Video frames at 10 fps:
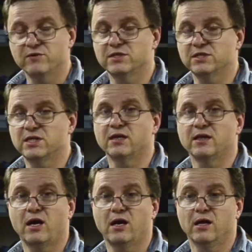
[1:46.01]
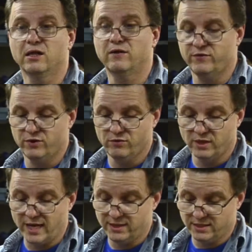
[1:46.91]
since I left you
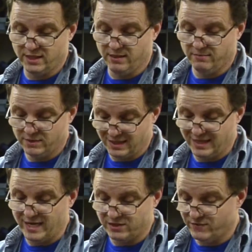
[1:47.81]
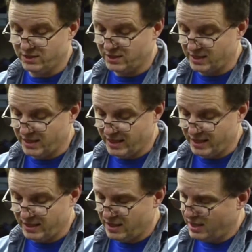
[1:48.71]
last time, the last visit that I had,